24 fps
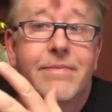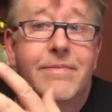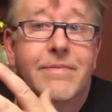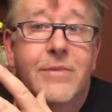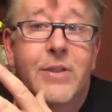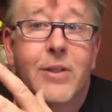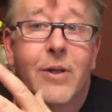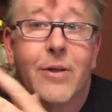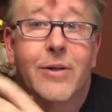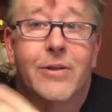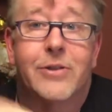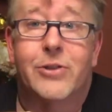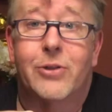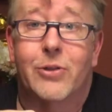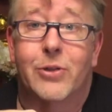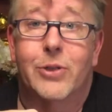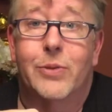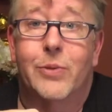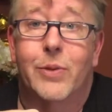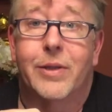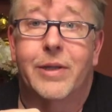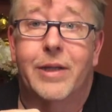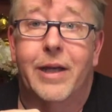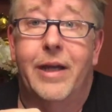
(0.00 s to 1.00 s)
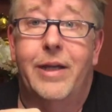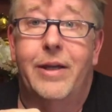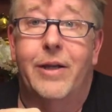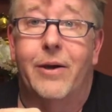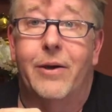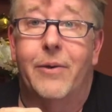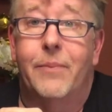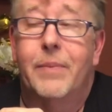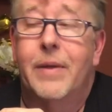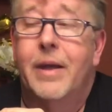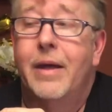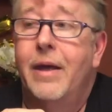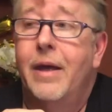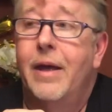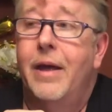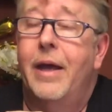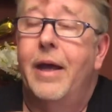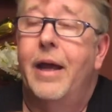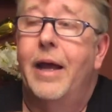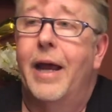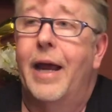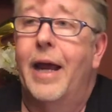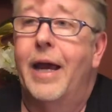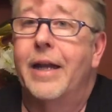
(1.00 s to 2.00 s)
So it shows you what they know.
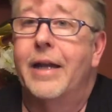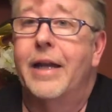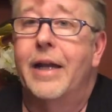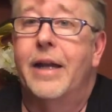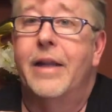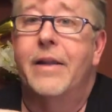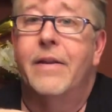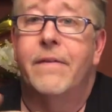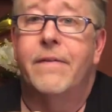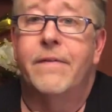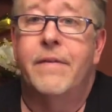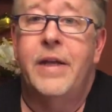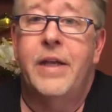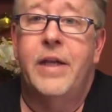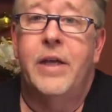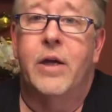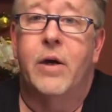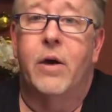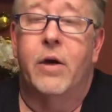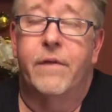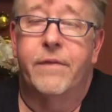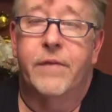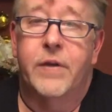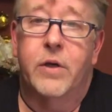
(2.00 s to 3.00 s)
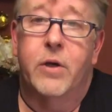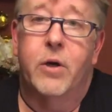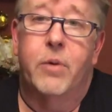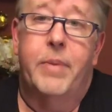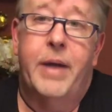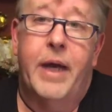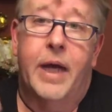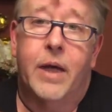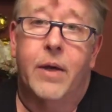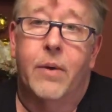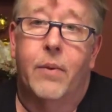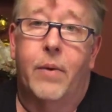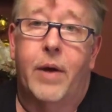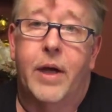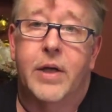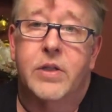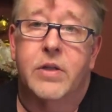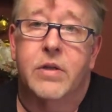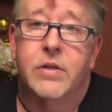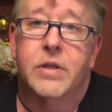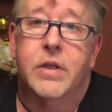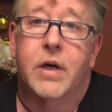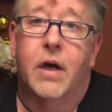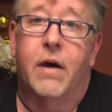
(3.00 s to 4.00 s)
And in the video, if you go back and watch our
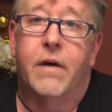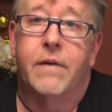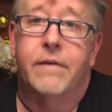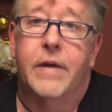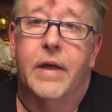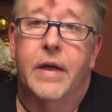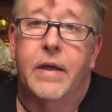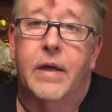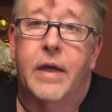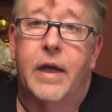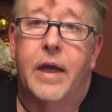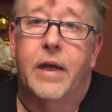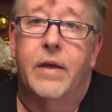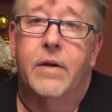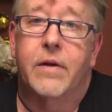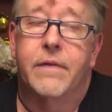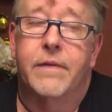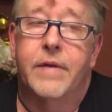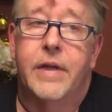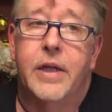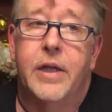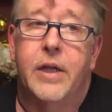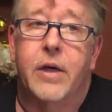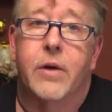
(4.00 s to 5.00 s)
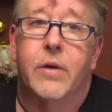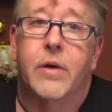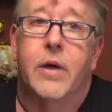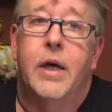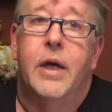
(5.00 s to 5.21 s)
Taal volcano video,